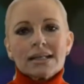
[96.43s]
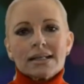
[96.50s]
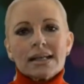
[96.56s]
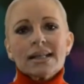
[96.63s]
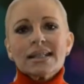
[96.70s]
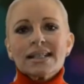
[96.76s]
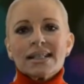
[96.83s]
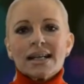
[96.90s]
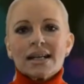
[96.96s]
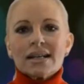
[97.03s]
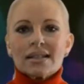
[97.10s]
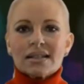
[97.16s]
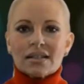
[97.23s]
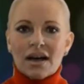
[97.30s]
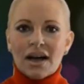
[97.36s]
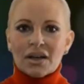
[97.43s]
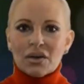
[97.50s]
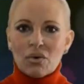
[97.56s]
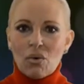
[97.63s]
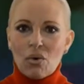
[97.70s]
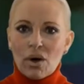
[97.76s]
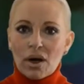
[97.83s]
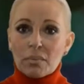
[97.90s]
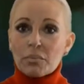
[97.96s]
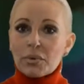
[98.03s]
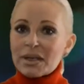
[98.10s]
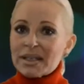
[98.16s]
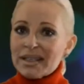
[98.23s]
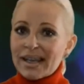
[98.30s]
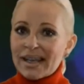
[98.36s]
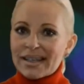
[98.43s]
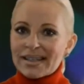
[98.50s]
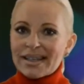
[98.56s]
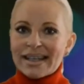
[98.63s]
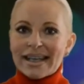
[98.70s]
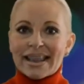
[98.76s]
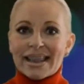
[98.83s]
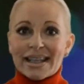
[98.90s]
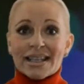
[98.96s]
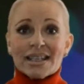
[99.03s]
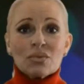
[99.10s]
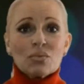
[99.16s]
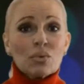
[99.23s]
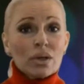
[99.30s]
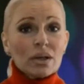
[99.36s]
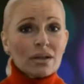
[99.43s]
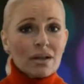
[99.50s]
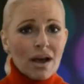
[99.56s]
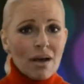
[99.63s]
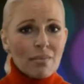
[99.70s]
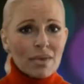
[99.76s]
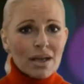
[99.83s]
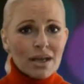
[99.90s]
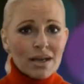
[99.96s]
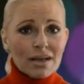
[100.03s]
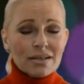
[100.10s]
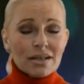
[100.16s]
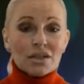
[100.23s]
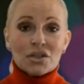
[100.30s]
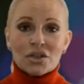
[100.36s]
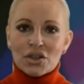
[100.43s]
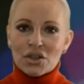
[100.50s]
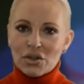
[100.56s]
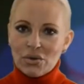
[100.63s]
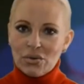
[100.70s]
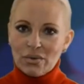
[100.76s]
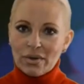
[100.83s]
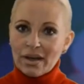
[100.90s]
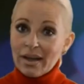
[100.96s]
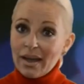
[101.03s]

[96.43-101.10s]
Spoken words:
Sunsigns.org predicts that this will come easy to you,